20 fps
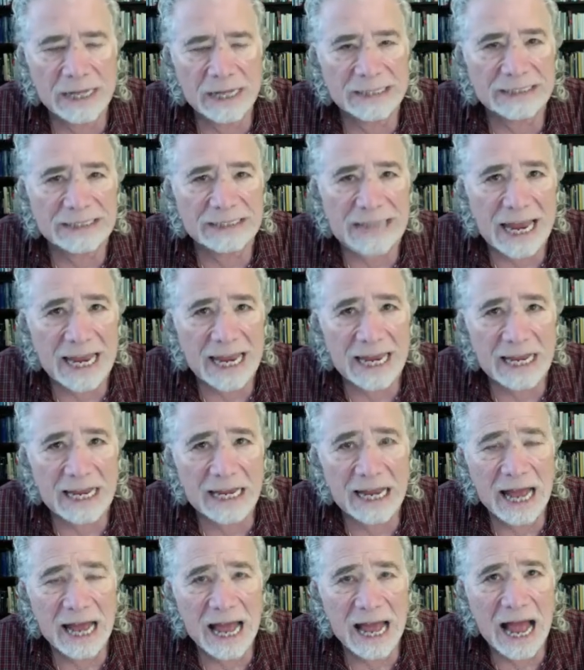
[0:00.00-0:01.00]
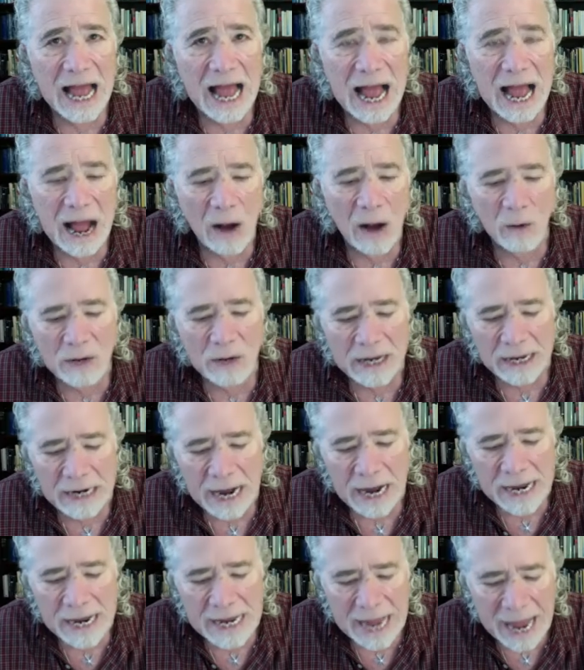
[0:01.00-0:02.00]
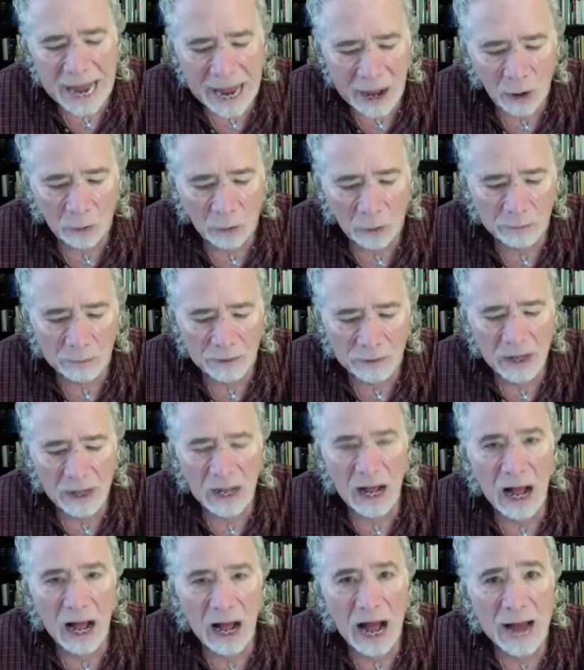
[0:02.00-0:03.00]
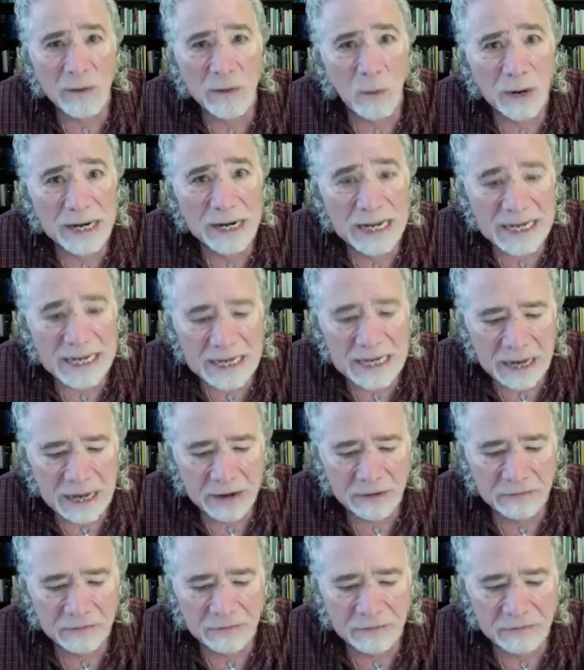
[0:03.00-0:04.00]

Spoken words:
Say, how can I help? I want to give.